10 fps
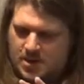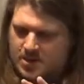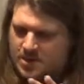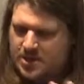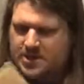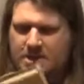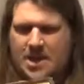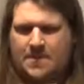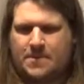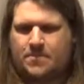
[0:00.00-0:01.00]
/
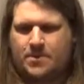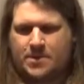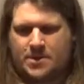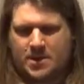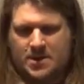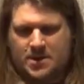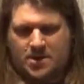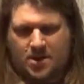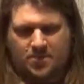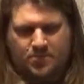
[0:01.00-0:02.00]
comic book
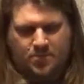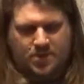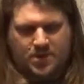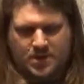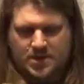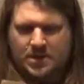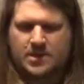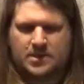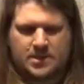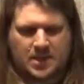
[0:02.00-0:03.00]
cardboard
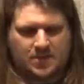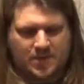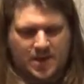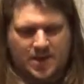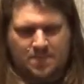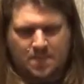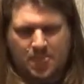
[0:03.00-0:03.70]
sleeve on it.